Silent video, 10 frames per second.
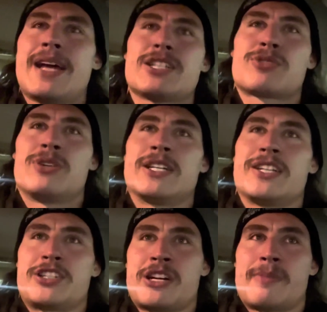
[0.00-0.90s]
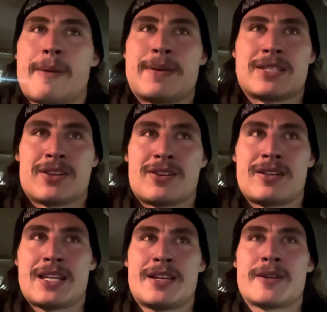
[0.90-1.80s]
just wanted to share my piece of art
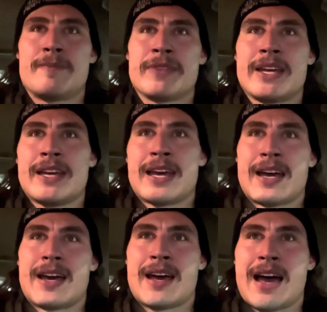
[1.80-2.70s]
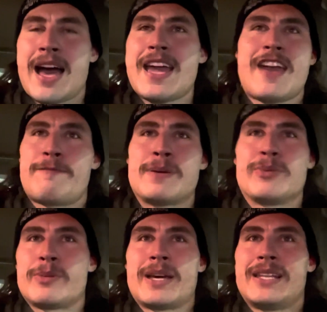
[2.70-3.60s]
here. I have people
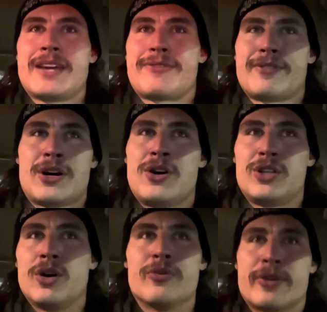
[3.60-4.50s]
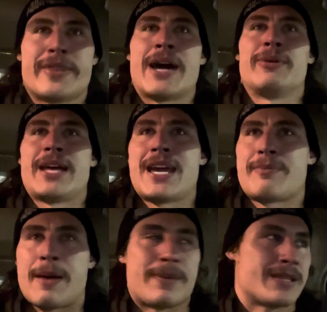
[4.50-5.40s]
in my life all over that will hang
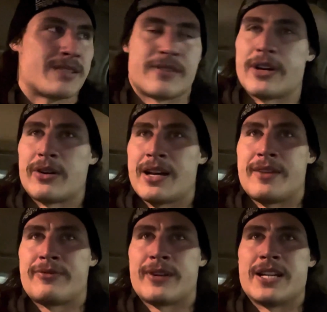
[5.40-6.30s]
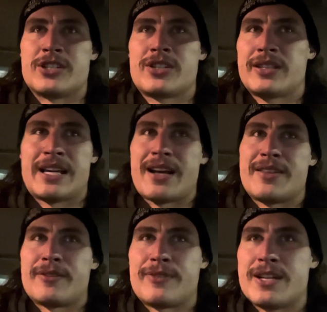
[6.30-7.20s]
my pieces of art on
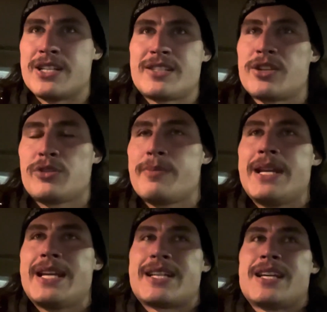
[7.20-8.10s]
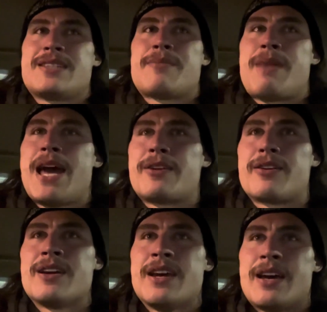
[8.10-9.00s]
their fridge. Social media doesn't matter.
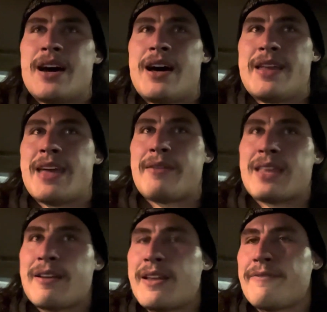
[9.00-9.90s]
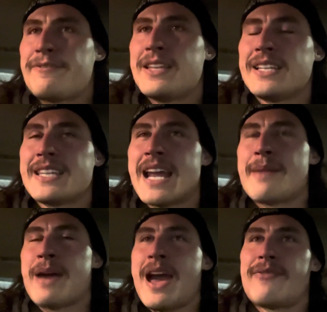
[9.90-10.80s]
That feeling that
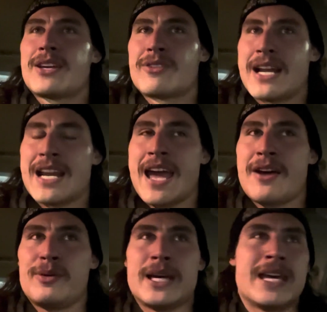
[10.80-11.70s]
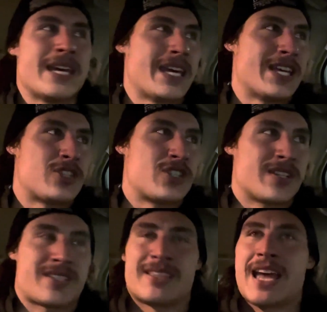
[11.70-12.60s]
I'm having right now is
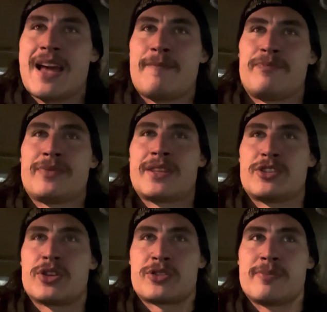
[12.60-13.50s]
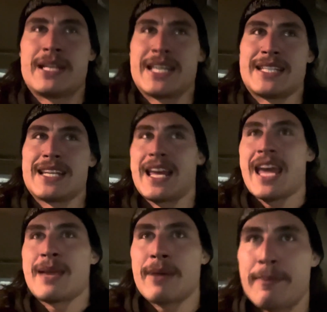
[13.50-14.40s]
just that the social media didn't
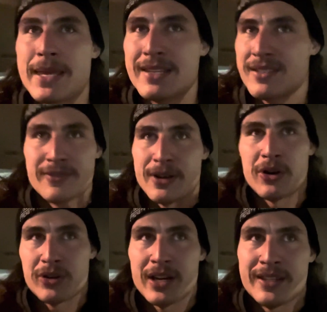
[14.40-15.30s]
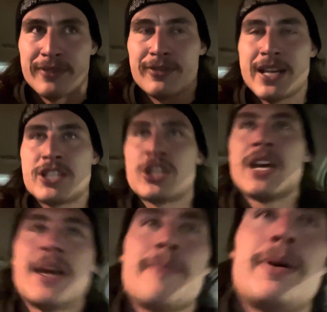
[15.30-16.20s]
hang my piece of art on the fridge,
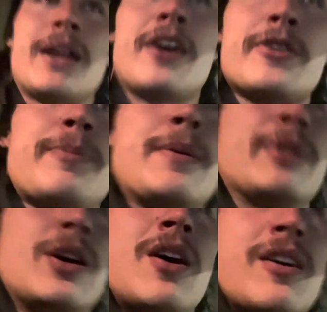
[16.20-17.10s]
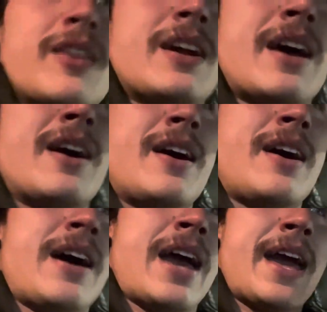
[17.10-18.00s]
but other people are.
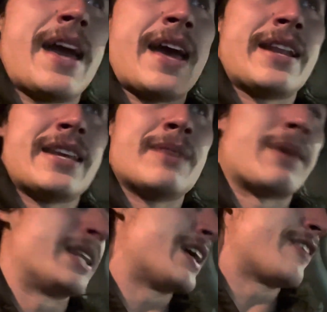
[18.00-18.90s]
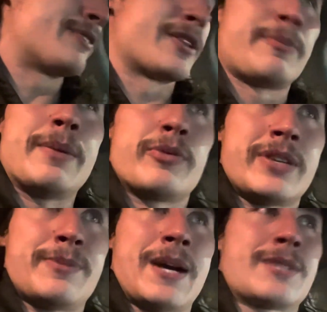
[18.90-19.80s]
And in my life, other people
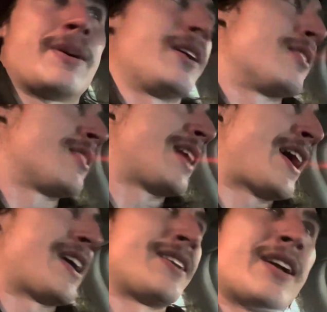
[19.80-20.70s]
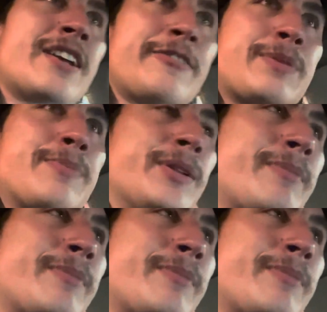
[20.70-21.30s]
respect my art, and enough people in